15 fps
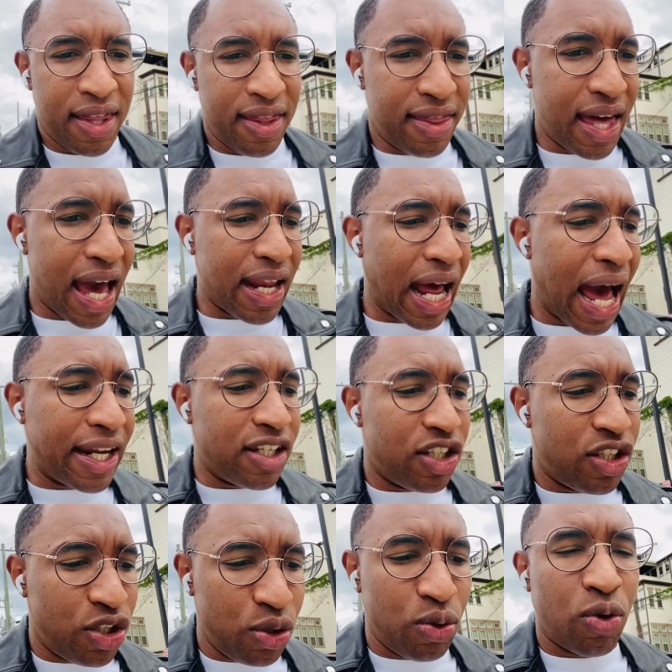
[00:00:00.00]
that I
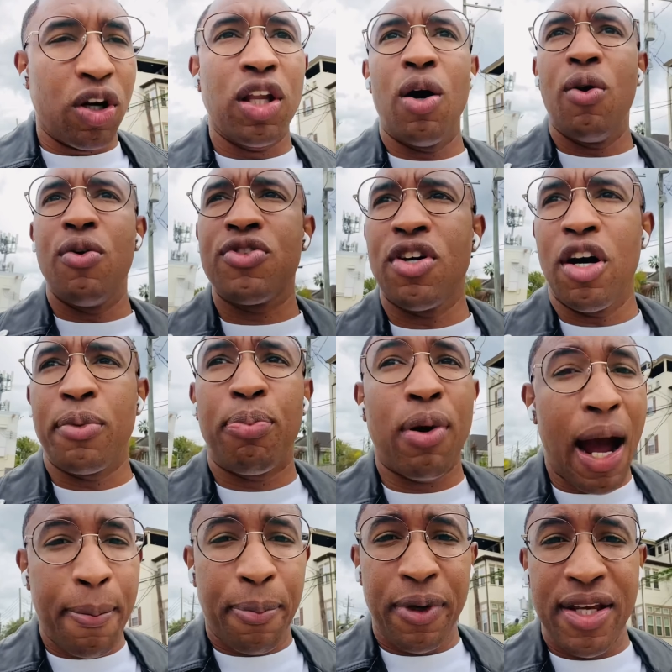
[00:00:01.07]
do close on
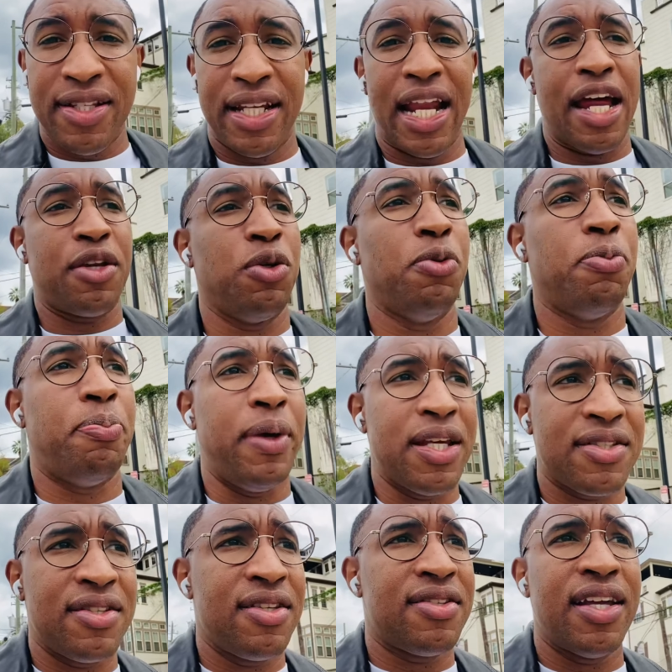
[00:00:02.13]
properties and I do
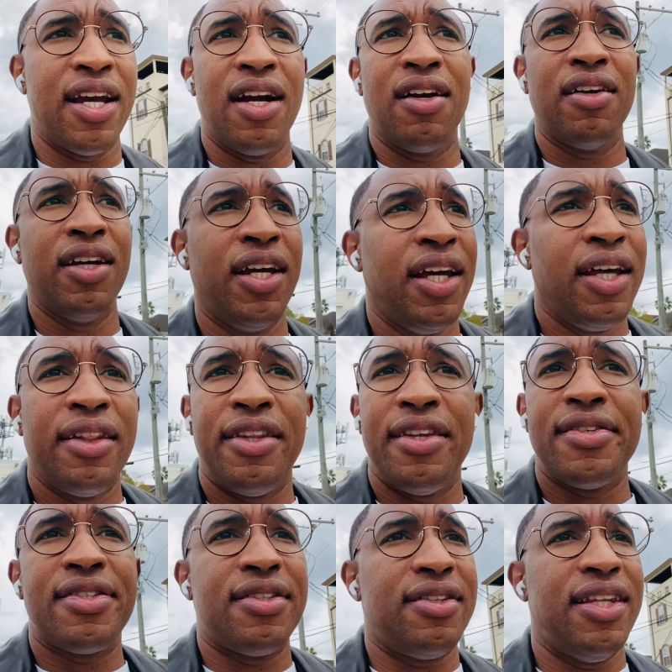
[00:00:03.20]
business there.
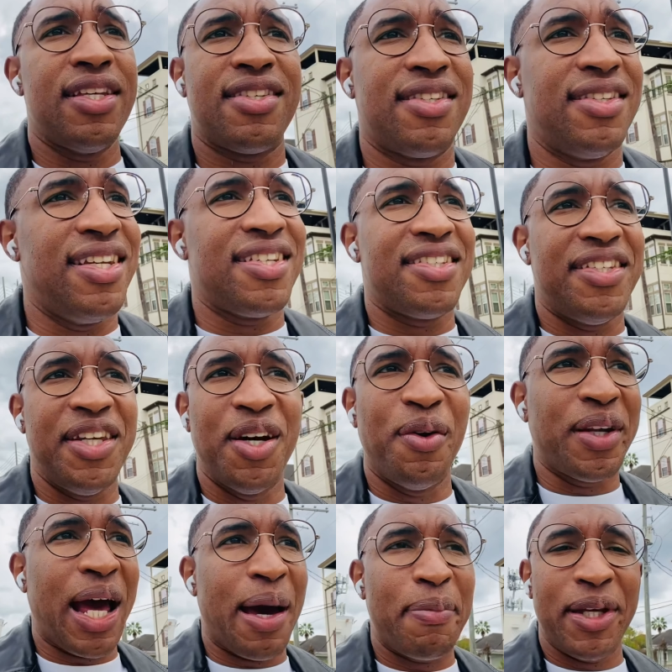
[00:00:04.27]
This deal will
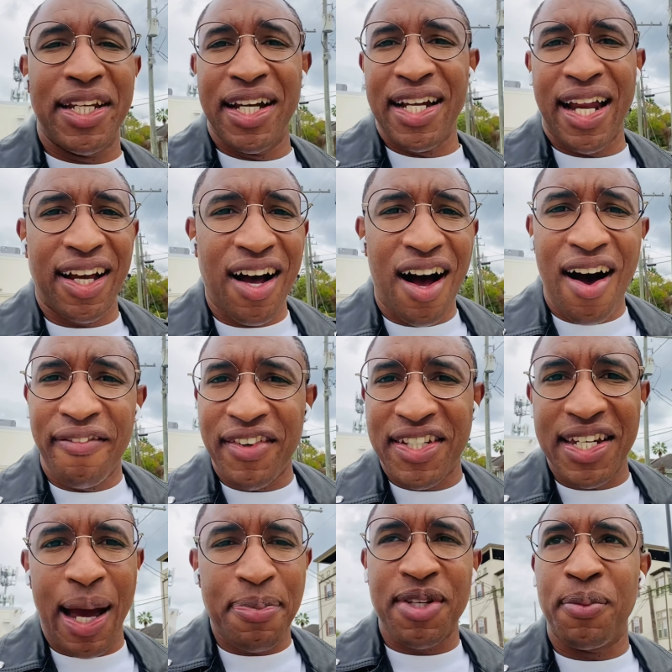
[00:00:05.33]
not be done at a coffee
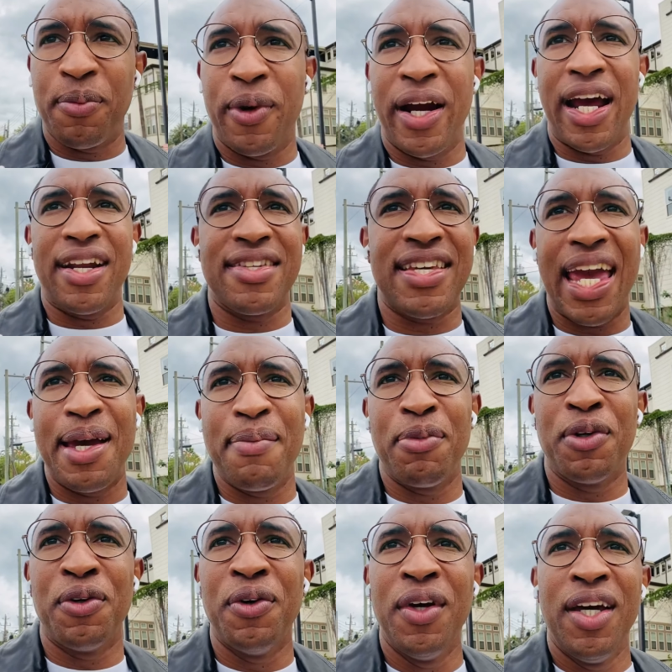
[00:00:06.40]
shop somewhere at a
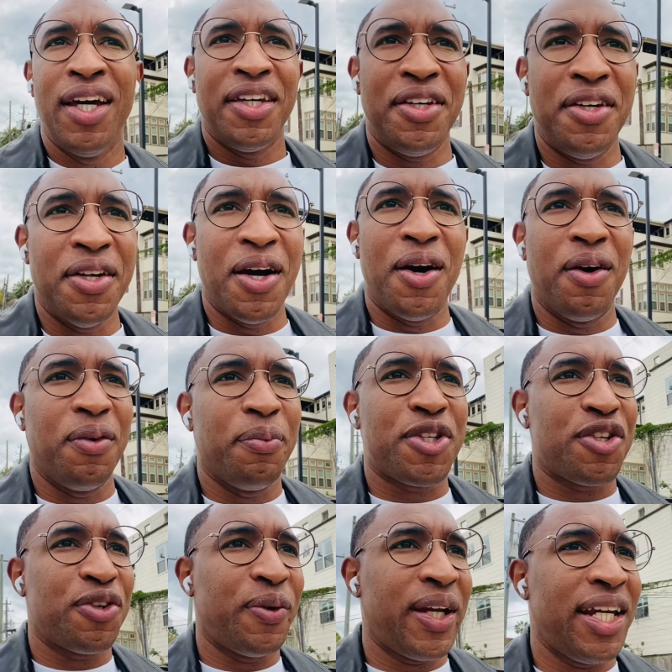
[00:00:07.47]
table,
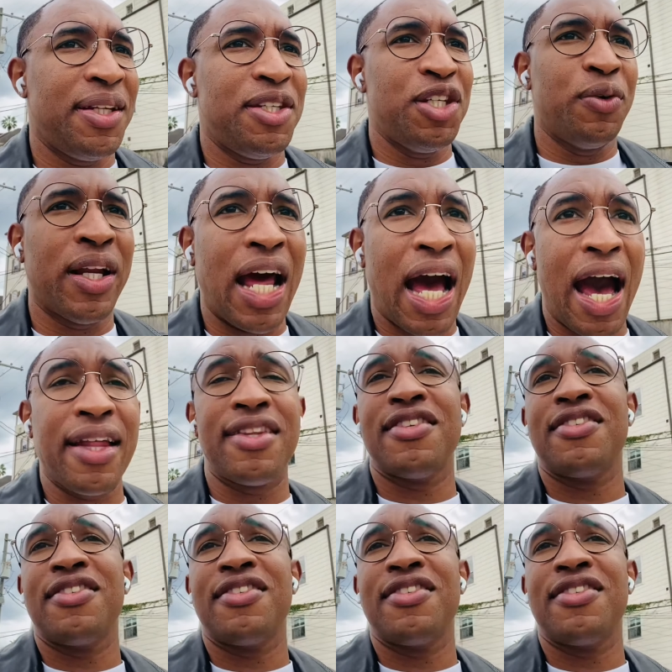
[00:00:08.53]
between you and I. This